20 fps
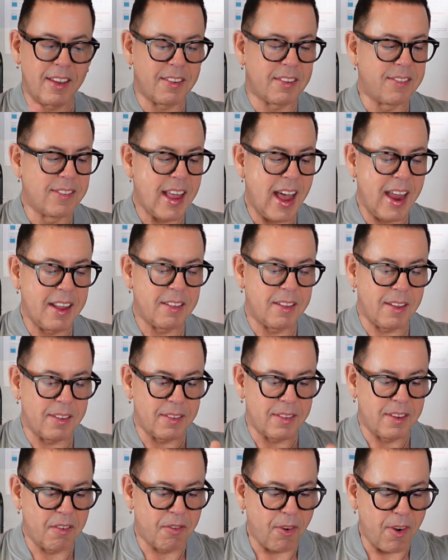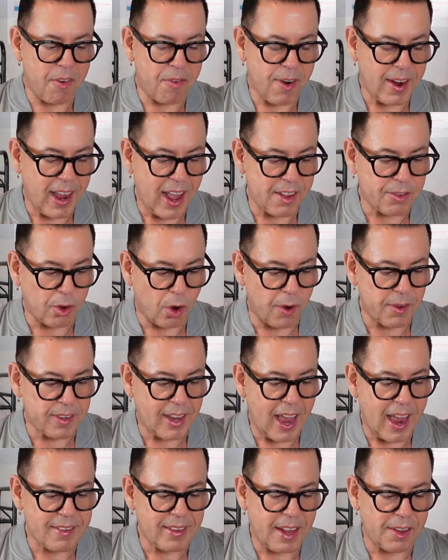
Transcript: these nine different fragrance oils, guys.